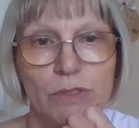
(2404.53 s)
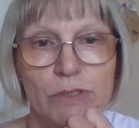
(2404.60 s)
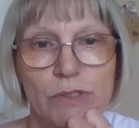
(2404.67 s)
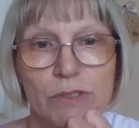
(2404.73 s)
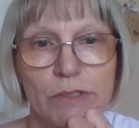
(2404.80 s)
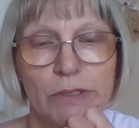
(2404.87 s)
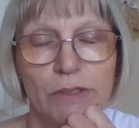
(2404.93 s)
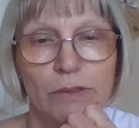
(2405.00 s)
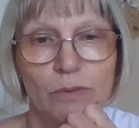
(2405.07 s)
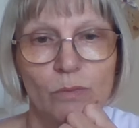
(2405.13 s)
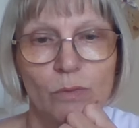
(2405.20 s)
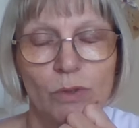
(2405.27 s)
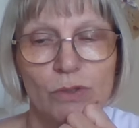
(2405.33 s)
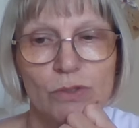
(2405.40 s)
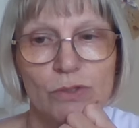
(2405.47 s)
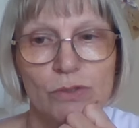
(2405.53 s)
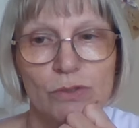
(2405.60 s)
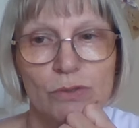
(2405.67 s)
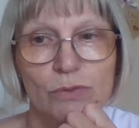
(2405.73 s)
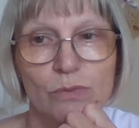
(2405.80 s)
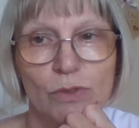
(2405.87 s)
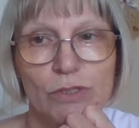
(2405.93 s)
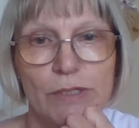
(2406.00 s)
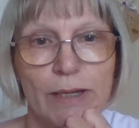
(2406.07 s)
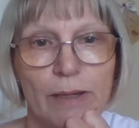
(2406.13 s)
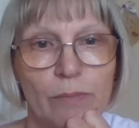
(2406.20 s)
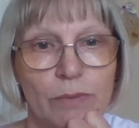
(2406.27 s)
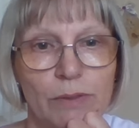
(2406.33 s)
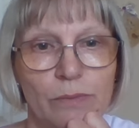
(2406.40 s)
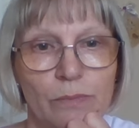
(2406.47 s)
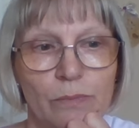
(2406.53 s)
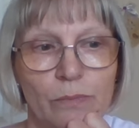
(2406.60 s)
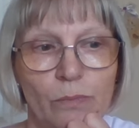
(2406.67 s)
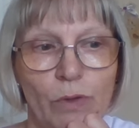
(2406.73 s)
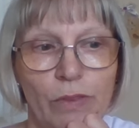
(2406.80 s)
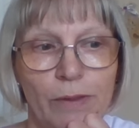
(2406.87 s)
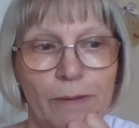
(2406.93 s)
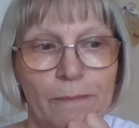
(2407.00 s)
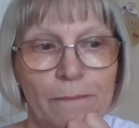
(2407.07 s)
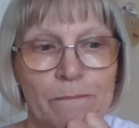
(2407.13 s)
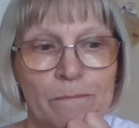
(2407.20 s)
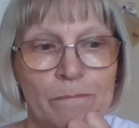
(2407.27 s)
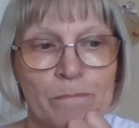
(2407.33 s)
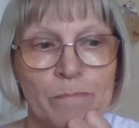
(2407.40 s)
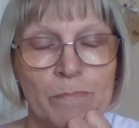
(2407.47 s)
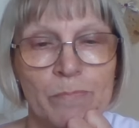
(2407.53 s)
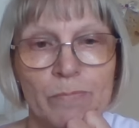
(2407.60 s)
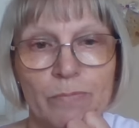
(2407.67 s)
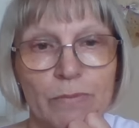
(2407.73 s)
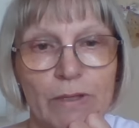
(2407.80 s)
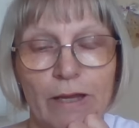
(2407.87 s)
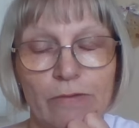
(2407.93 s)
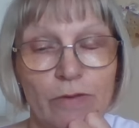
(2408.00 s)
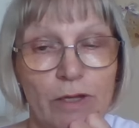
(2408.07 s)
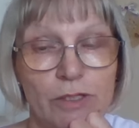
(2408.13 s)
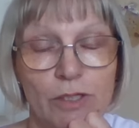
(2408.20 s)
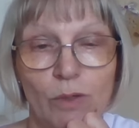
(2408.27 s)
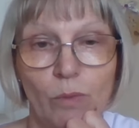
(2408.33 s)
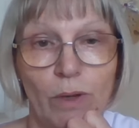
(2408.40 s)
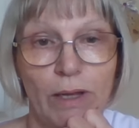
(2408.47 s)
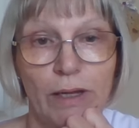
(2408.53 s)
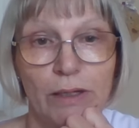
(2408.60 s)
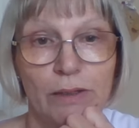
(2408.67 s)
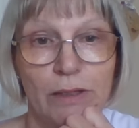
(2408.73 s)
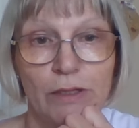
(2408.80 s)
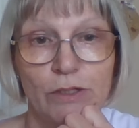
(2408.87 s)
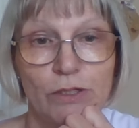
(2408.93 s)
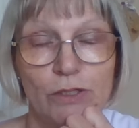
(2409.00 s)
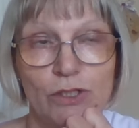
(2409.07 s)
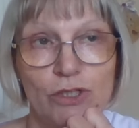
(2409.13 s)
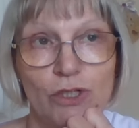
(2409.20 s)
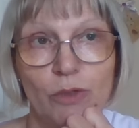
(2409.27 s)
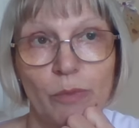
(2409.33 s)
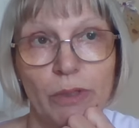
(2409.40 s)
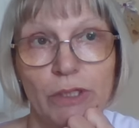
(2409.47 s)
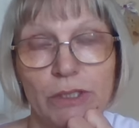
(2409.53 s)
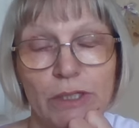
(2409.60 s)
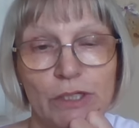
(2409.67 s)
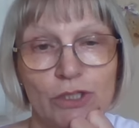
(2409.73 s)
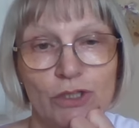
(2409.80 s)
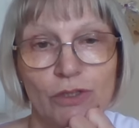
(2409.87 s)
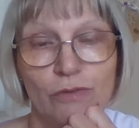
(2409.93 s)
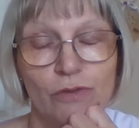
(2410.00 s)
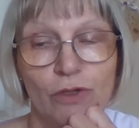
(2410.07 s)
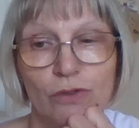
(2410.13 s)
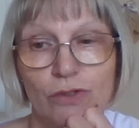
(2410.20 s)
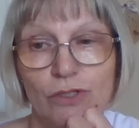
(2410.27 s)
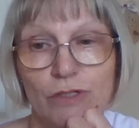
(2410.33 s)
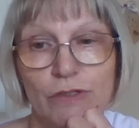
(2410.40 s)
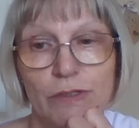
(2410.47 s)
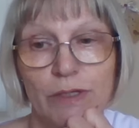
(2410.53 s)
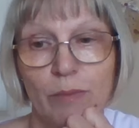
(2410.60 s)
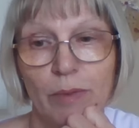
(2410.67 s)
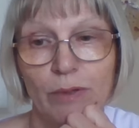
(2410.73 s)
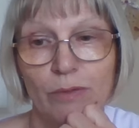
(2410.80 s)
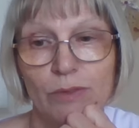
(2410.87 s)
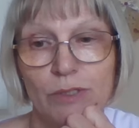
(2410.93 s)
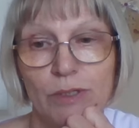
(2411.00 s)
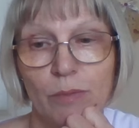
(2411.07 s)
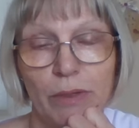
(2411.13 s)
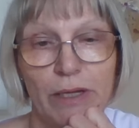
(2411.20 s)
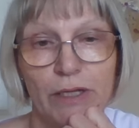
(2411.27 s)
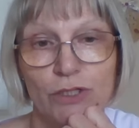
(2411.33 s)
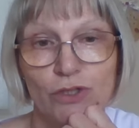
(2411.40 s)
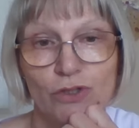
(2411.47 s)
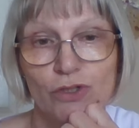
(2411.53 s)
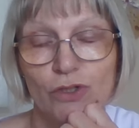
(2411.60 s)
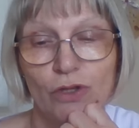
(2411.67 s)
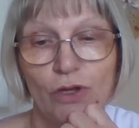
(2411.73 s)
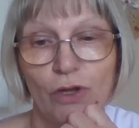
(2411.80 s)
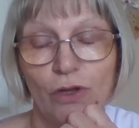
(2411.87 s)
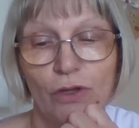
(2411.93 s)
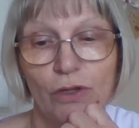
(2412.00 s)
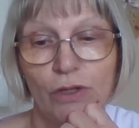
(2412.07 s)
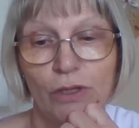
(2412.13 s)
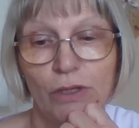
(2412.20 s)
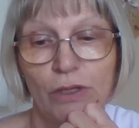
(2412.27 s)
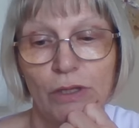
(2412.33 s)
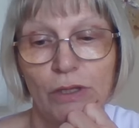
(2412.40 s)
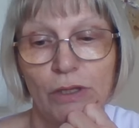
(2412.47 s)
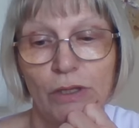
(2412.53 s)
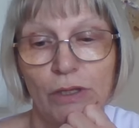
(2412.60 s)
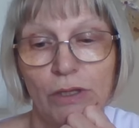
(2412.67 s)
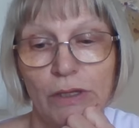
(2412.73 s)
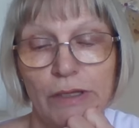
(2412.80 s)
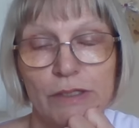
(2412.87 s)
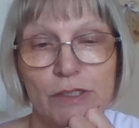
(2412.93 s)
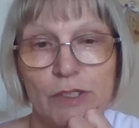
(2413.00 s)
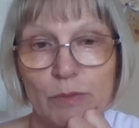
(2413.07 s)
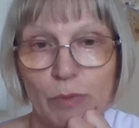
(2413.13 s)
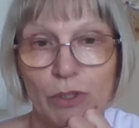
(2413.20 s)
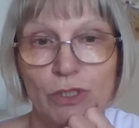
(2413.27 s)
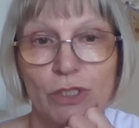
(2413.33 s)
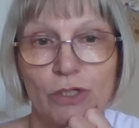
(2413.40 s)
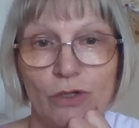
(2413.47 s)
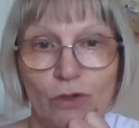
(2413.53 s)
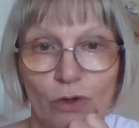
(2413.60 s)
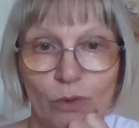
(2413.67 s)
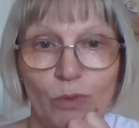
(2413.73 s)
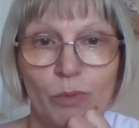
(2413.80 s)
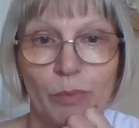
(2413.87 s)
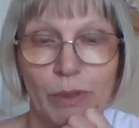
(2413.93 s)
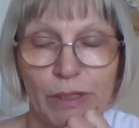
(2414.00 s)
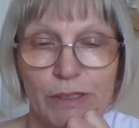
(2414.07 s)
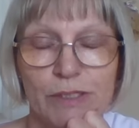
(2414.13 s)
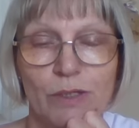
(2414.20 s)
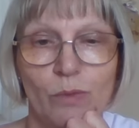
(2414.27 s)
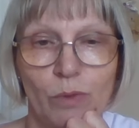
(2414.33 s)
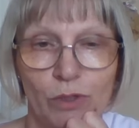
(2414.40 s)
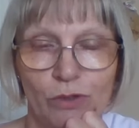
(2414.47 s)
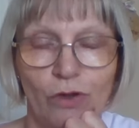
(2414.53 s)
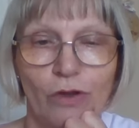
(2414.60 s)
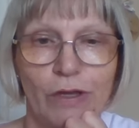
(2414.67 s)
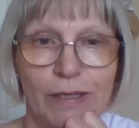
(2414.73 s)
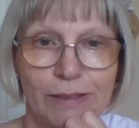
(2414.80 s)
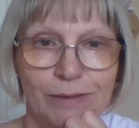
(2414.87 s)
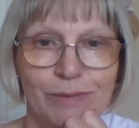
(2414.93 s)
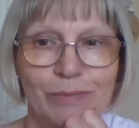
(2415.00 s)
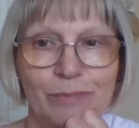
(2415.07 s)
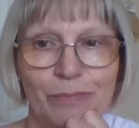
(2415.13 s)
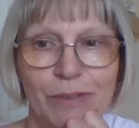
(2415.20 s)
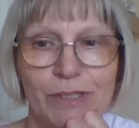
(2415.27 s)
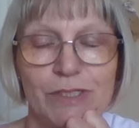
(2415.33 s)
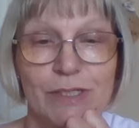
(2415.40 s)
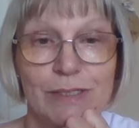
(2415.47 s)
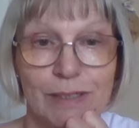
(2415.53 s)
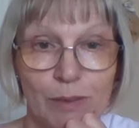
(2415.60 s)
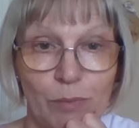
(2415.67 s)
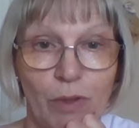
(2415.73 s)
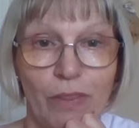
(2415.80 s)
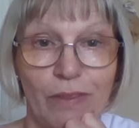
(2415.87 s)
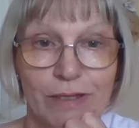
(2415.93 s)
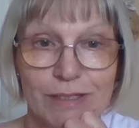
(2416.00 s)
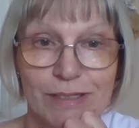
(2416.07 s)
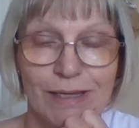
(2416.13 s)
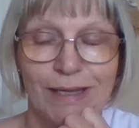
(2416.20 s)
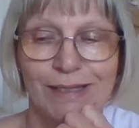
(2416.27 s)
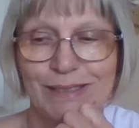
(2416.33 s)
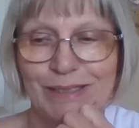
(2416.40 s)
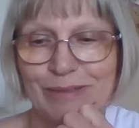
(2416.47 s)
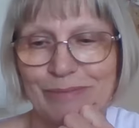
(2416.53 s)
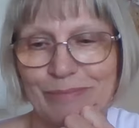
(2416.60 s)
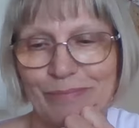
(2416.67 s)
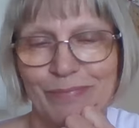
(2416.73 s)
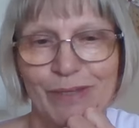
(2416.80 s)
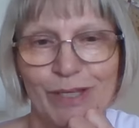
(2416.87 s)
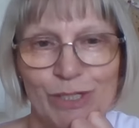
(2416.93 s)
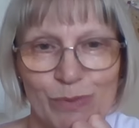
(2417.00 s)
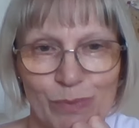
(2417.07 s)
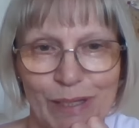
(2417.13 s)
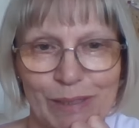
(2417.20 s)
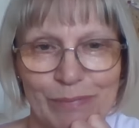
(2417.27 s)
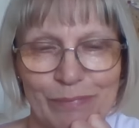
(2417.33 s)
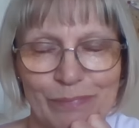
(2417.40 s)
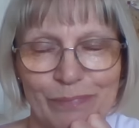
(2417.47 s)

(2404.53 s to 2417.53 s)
to see what's happening with it. I've had it a while. I know, stupid, I should have gone to see about it, but I just thought it's a spot in an awkward place that will not heal because I sleep on that side as well.